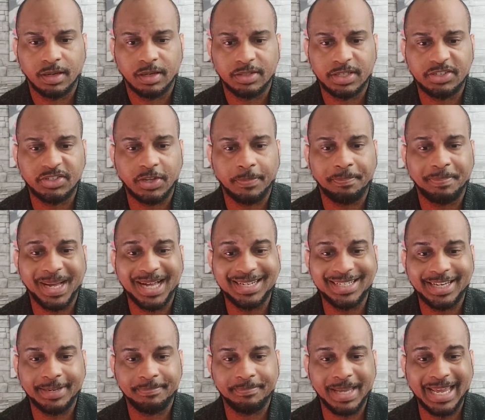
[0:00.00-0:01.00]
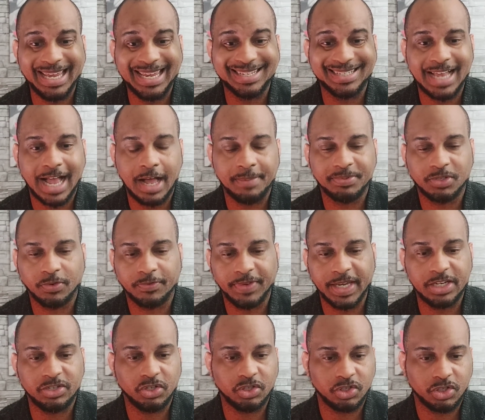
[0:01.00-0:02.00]
It says the pundit made his
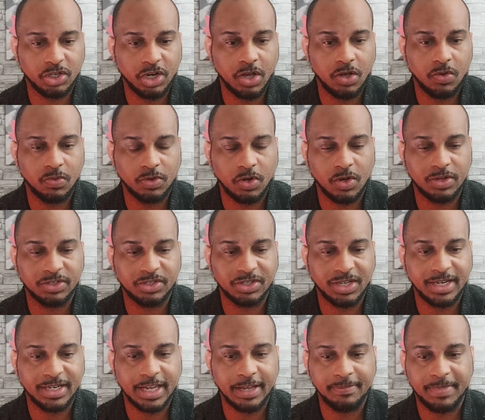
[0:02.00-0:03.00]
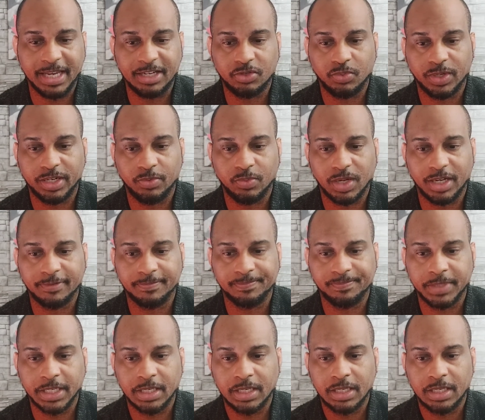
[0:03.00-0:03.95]
observations known on Sunday, May 21,